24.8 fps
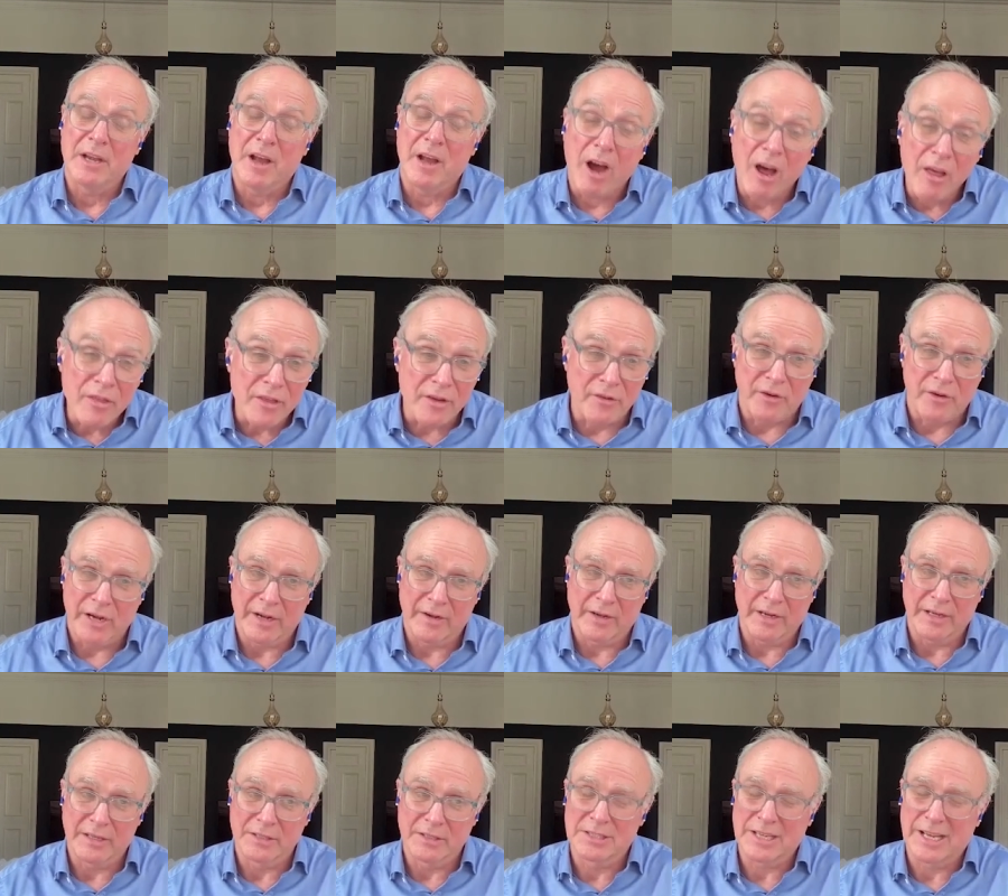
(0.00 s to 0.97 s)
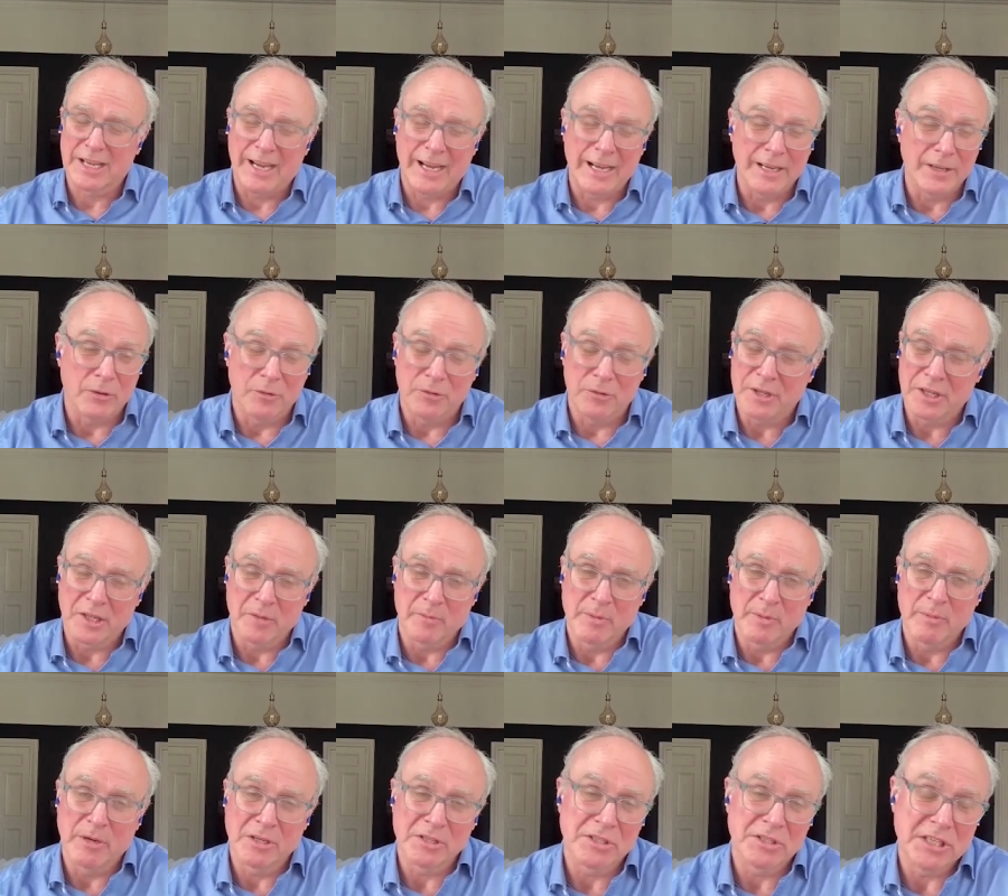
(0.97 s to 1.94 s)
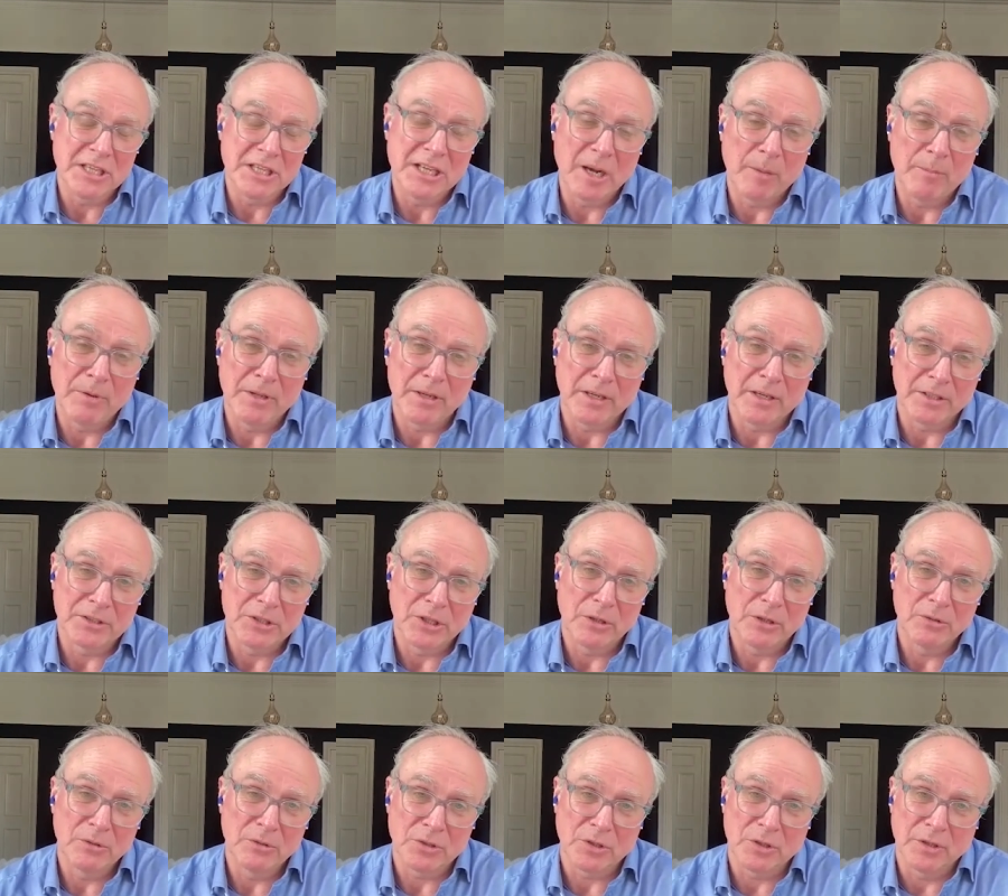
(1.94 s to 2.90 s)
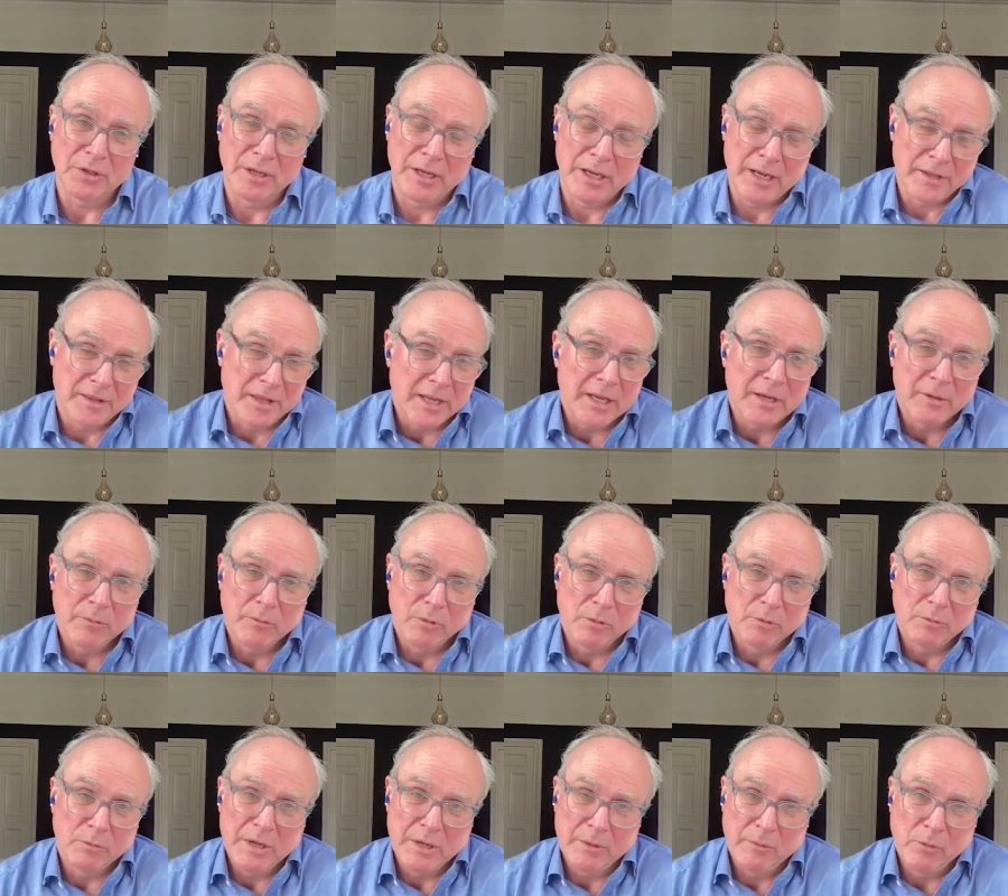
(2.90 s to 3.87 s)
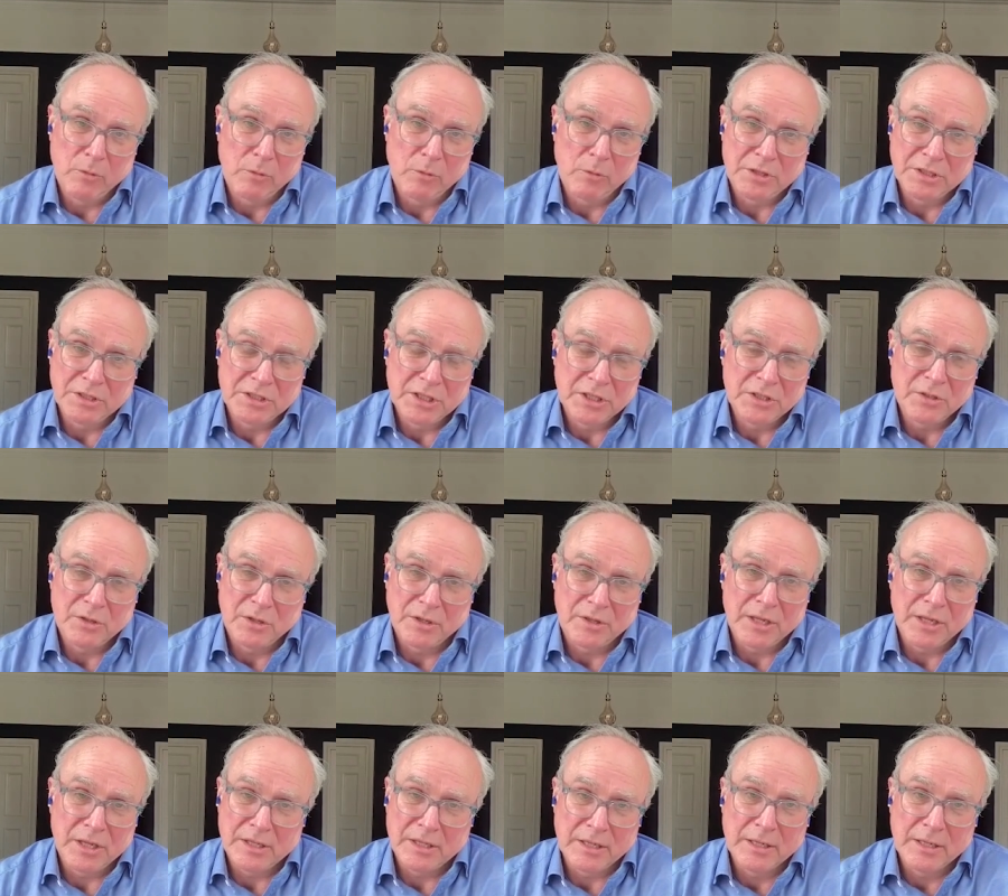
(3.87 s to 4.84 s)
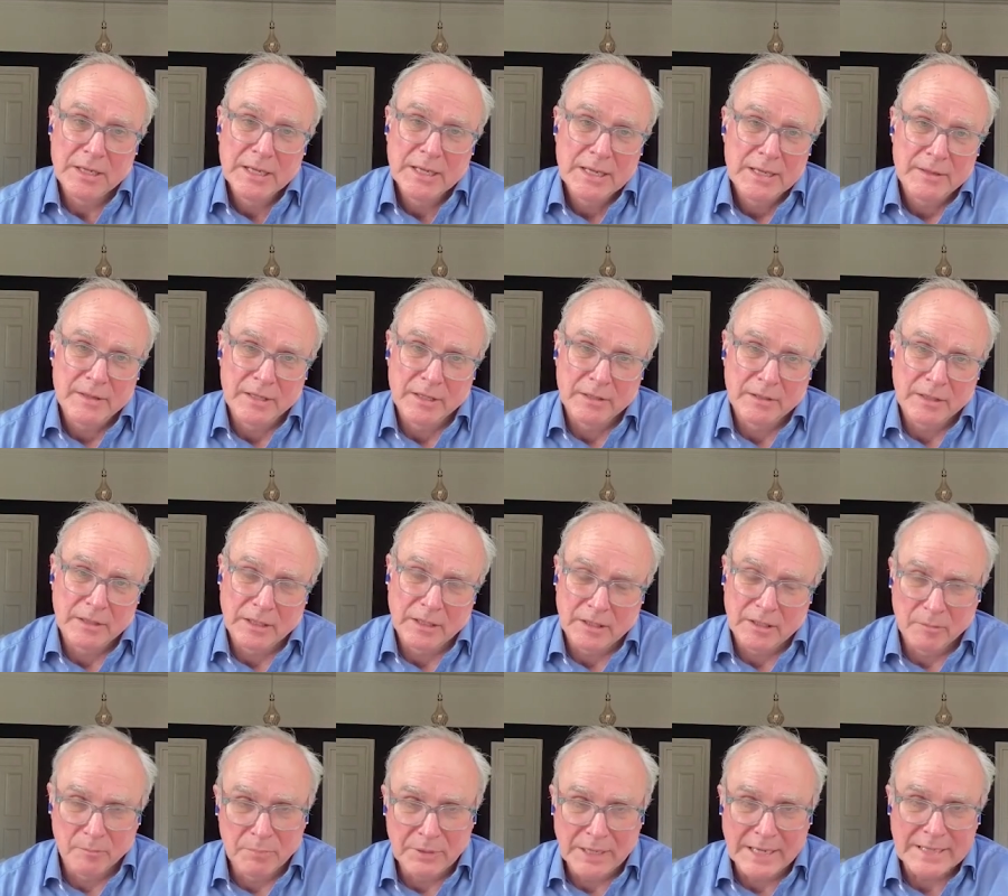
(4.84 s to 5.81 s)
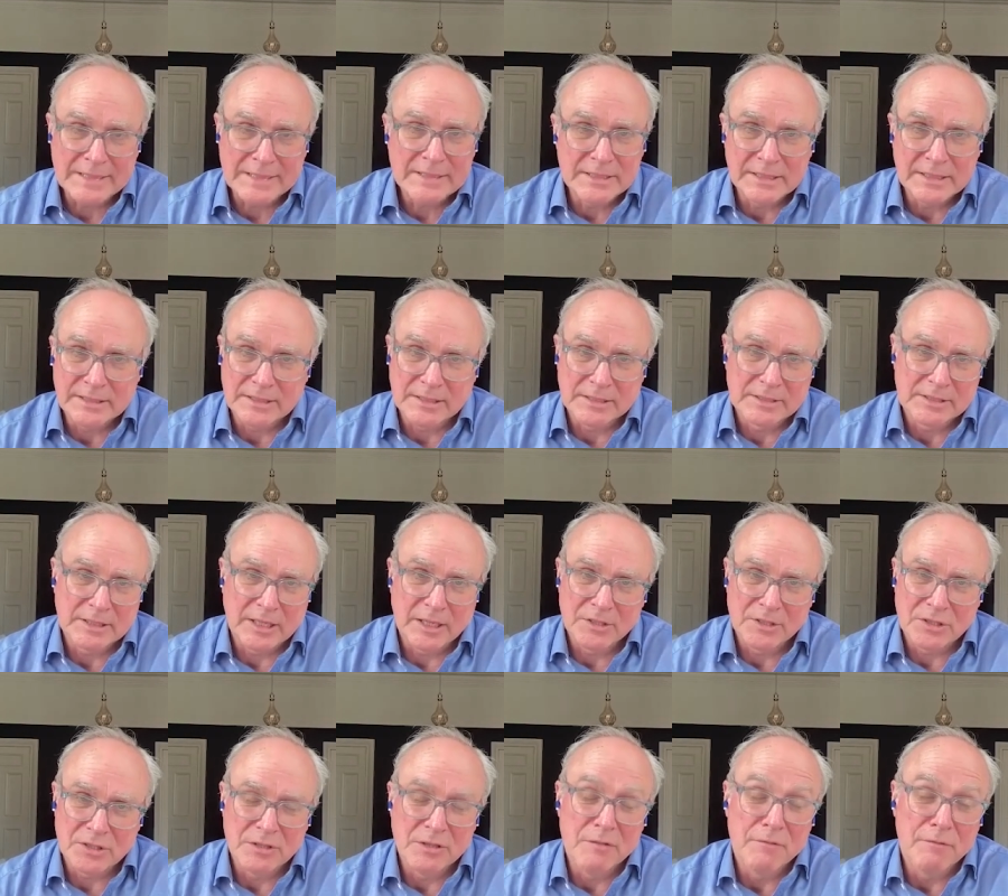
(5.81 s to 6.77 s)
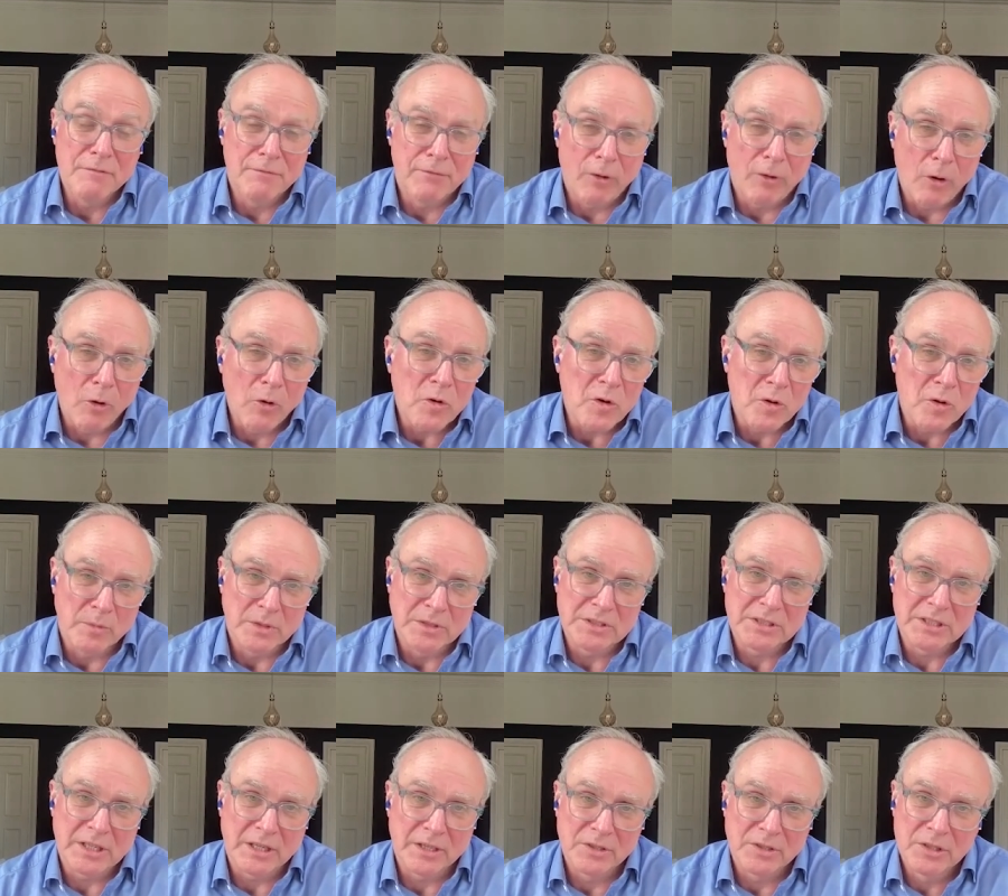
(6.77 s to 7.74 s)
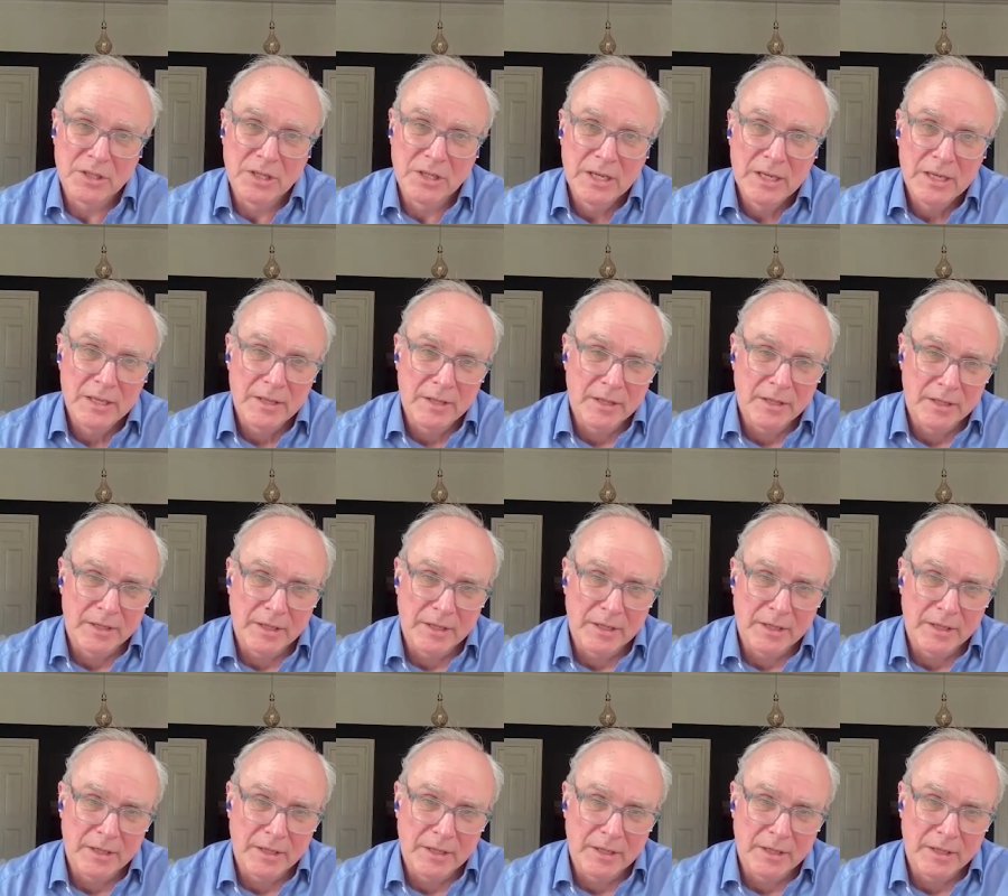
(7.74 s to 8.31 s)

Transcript: But in other areas, I don't think there'll be much decoupling at all, John. I think it will it will continue. I think the, the, the complexities are such and the volume is such